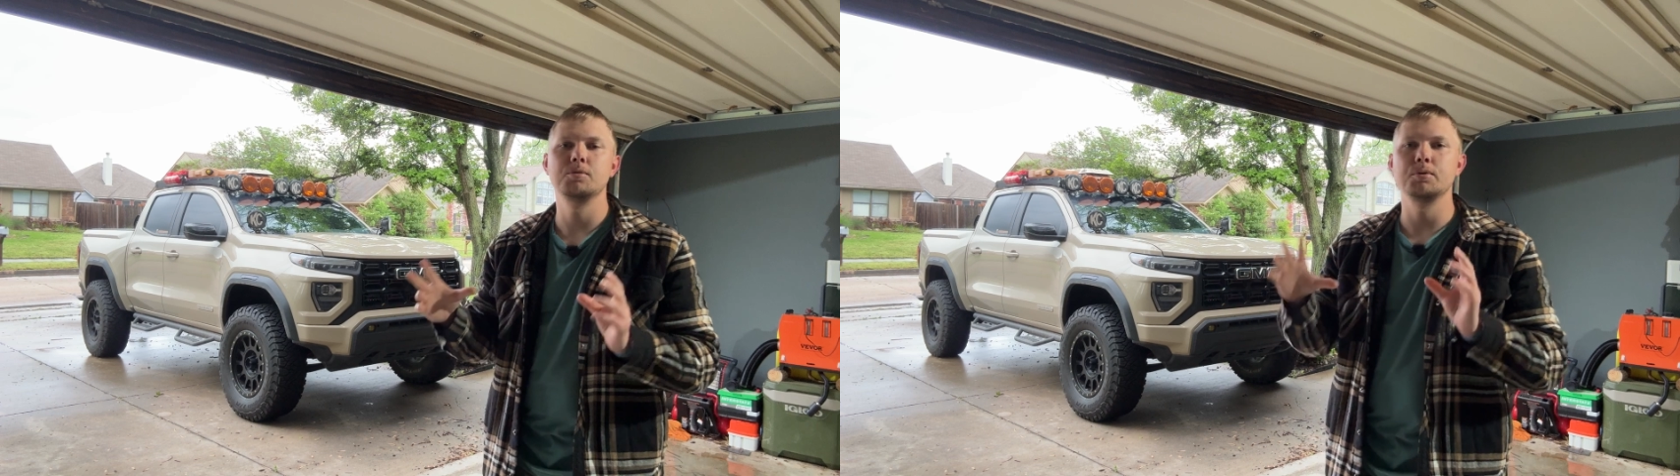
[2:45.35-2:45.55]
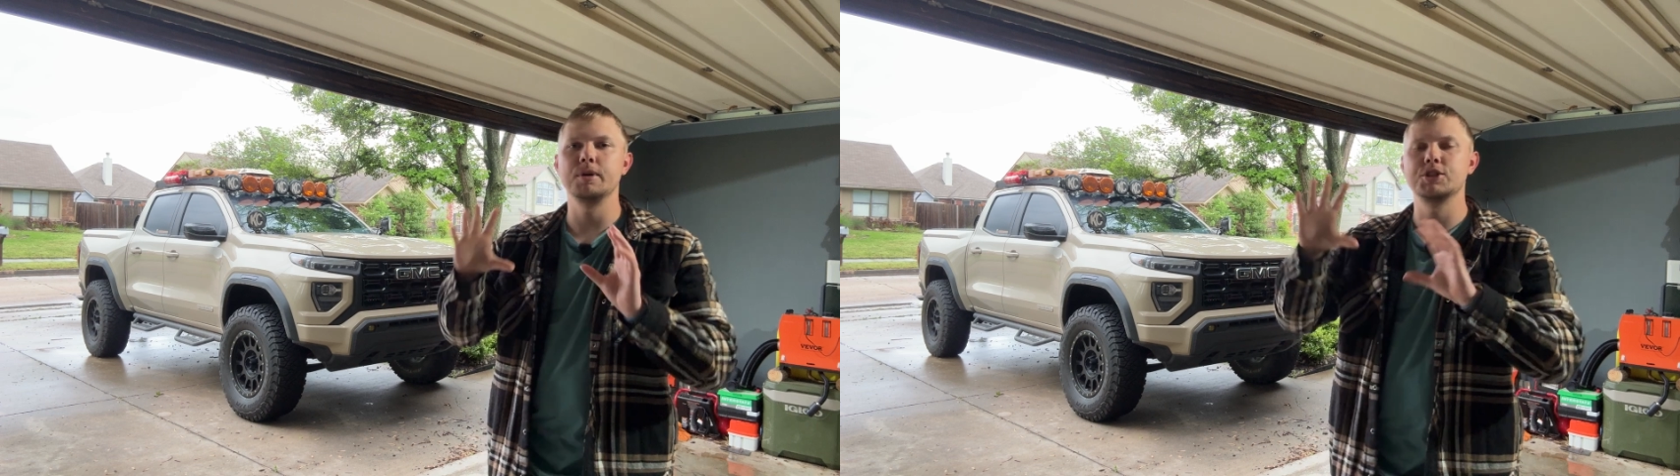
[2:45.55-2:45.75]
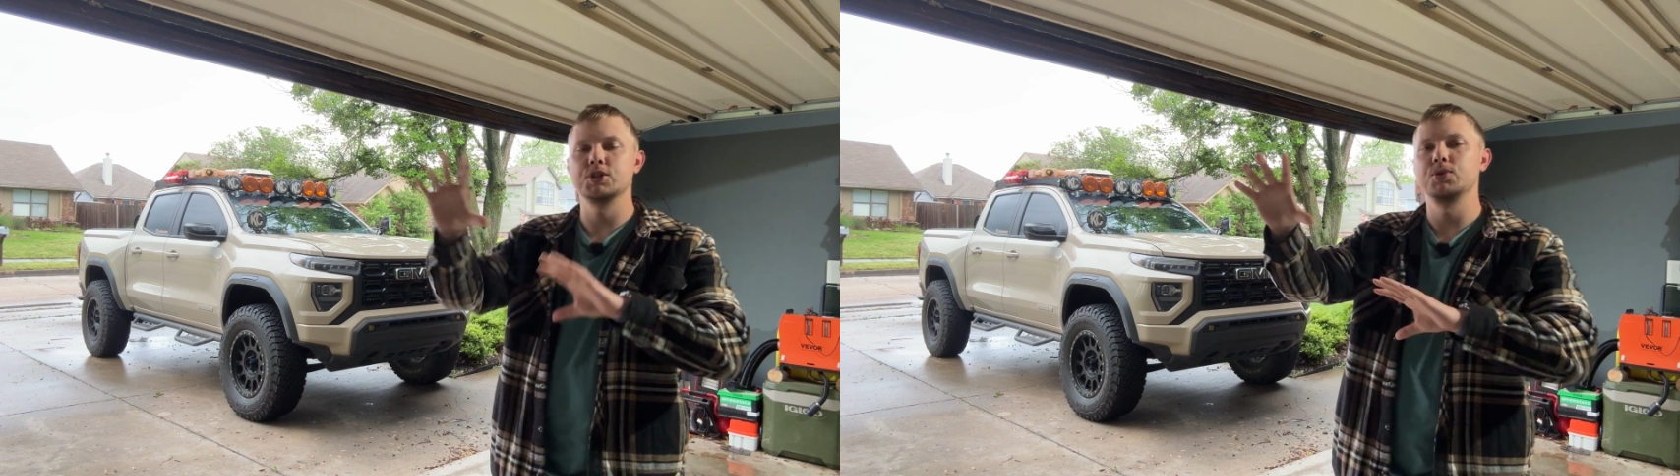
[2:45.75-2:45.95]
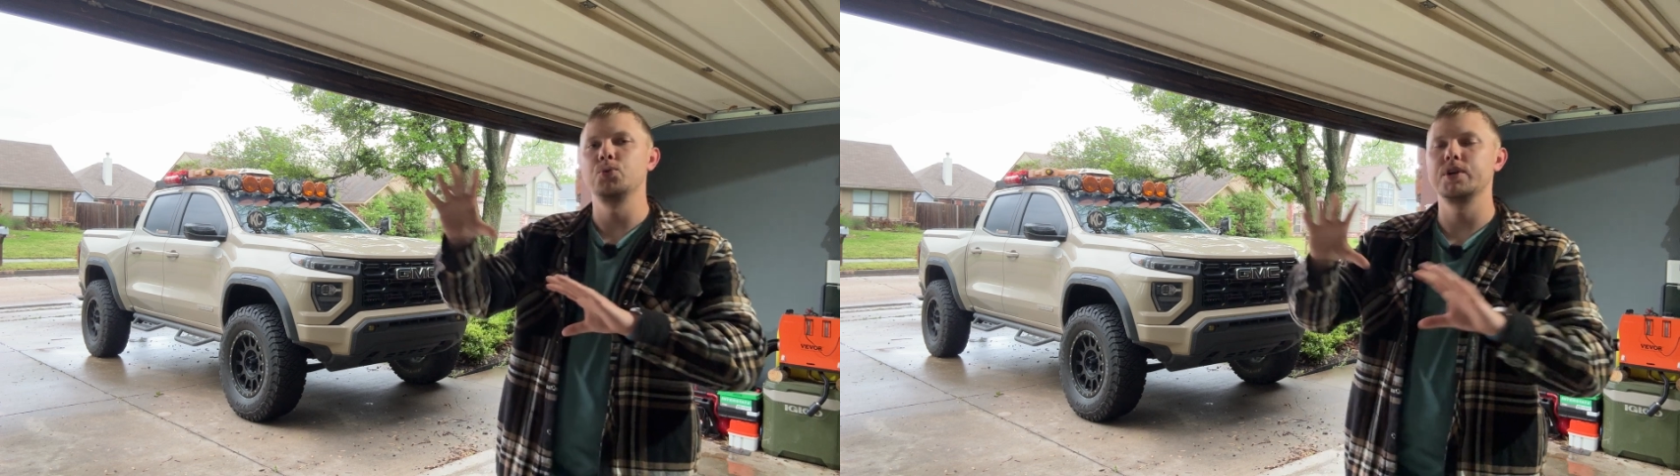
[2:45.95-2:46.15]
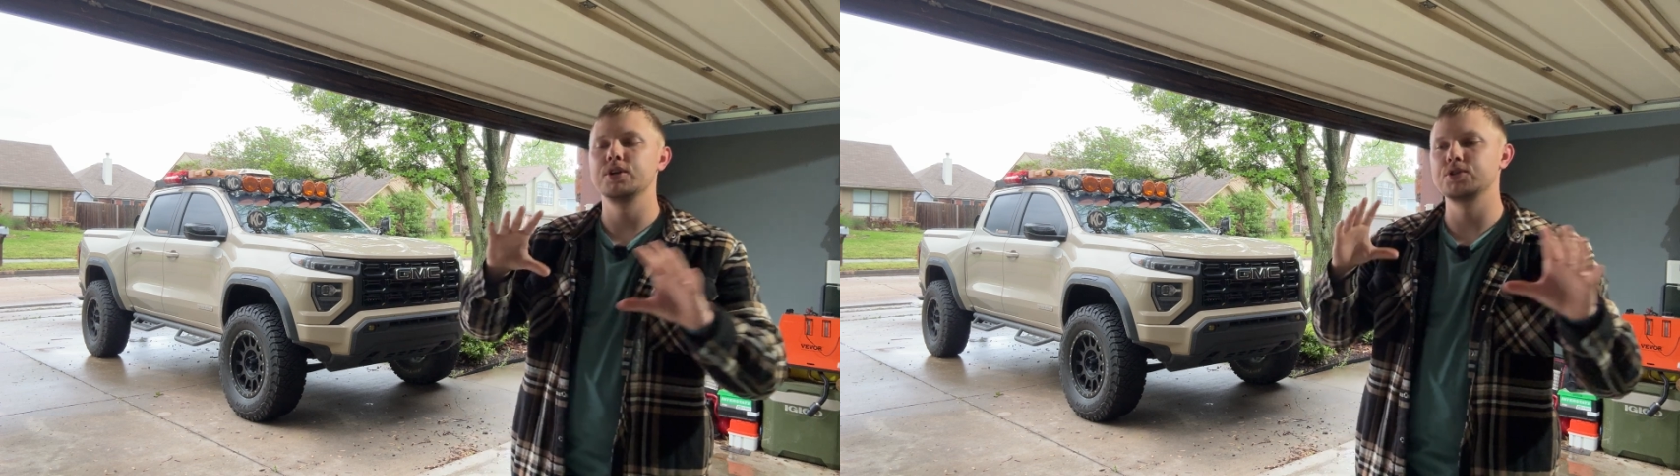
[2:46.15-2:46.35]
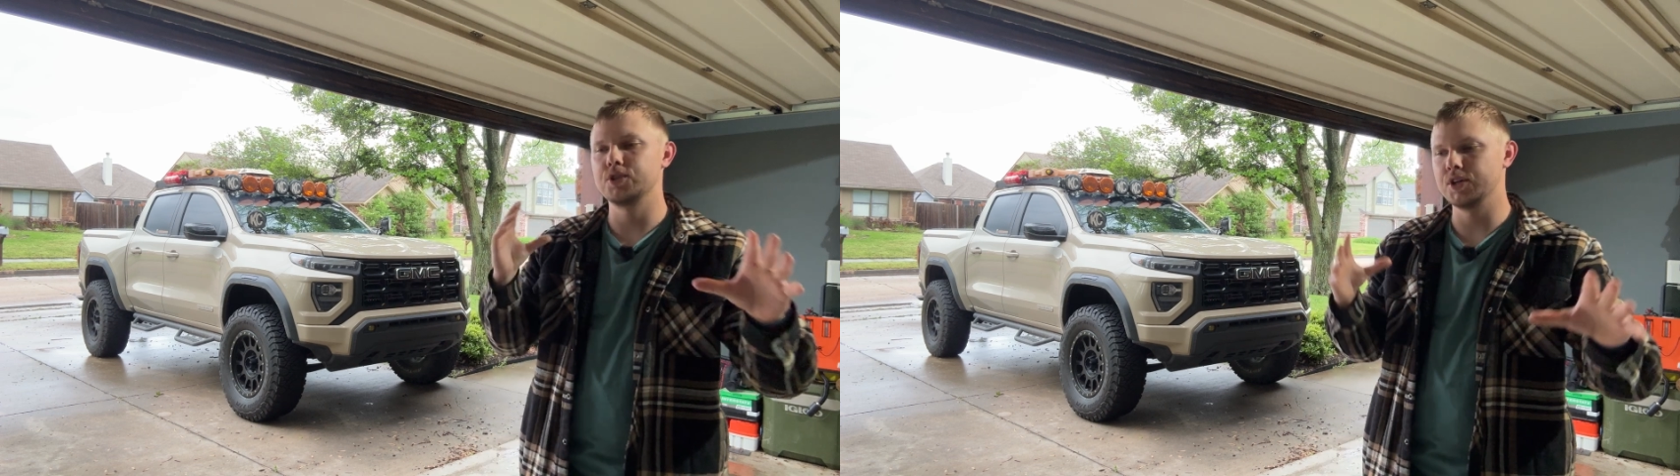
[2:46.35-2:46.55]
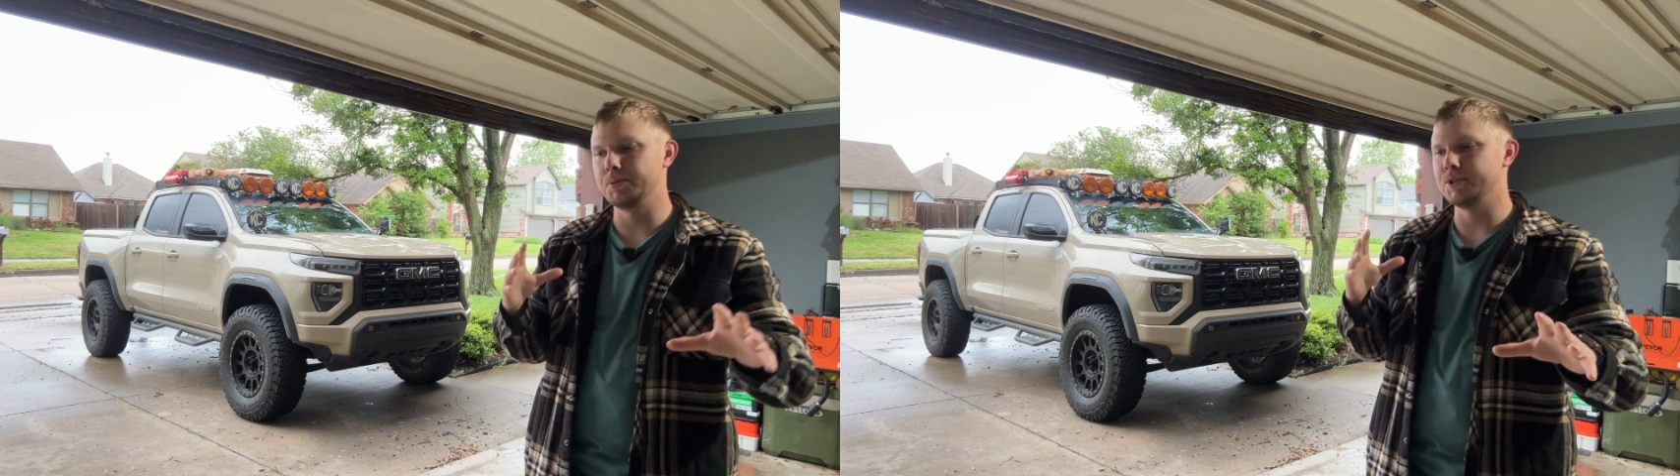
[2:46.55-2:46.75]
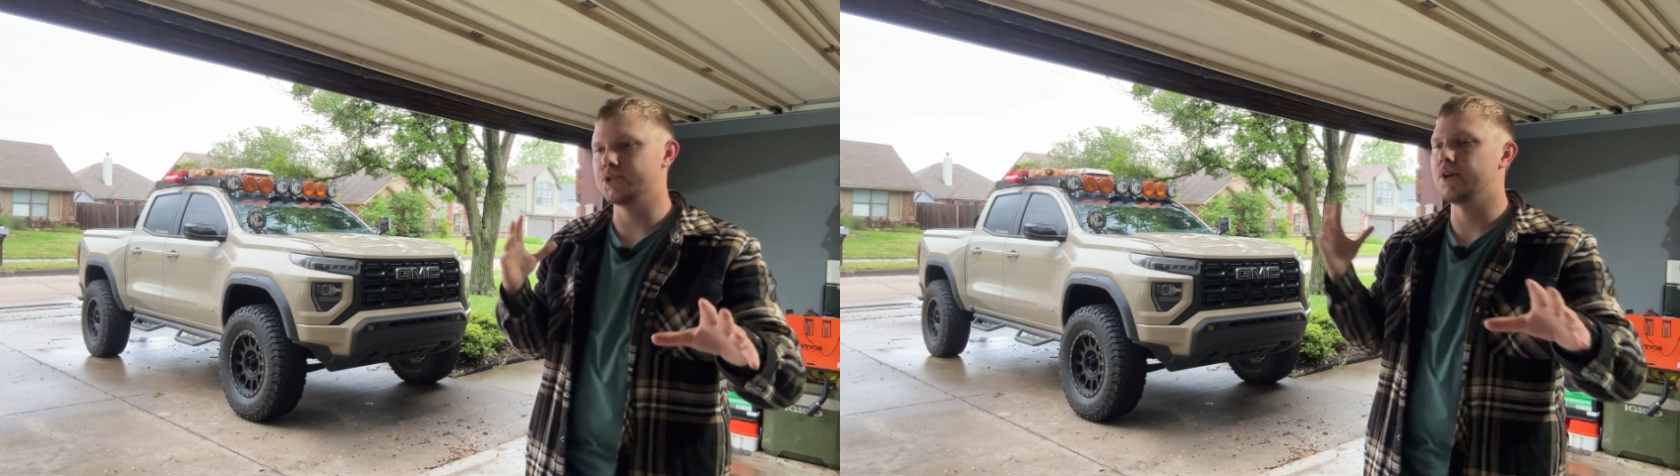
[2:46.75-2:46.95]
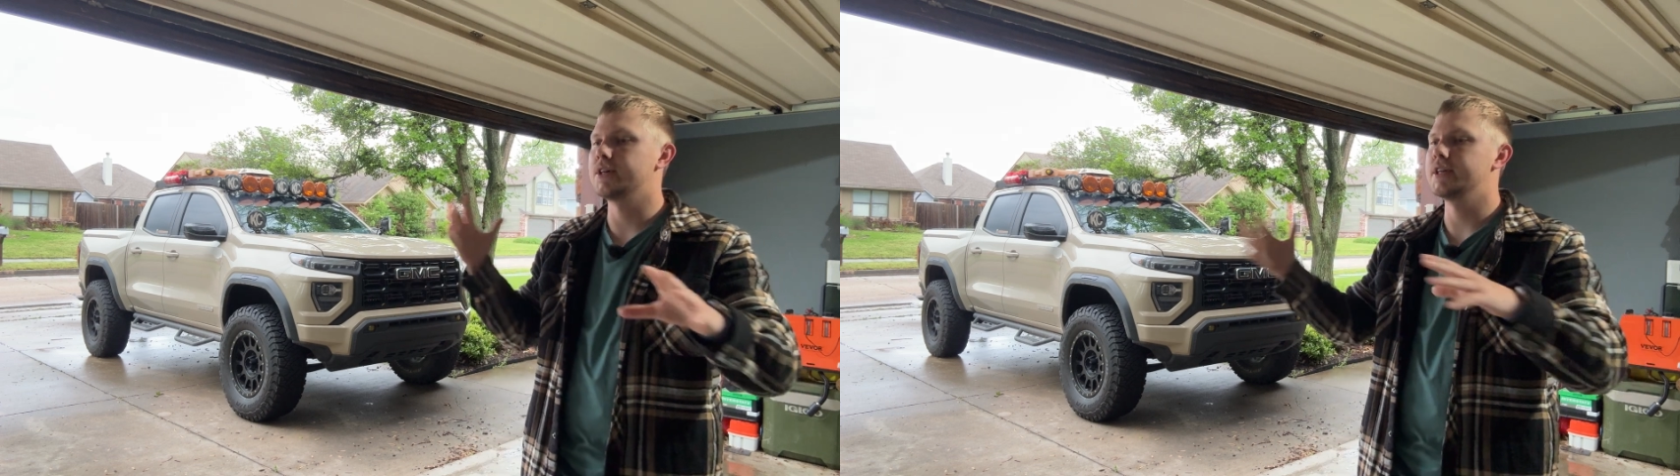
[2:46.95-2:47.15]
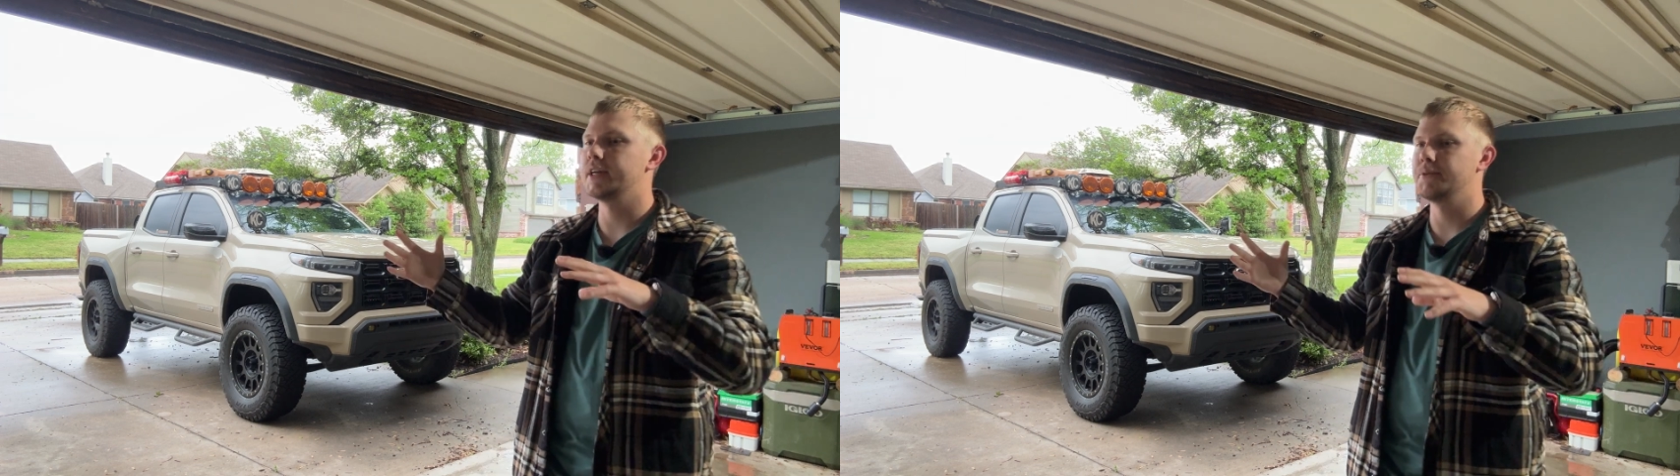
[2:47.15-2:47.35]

to make sure the windows are gonna be solid and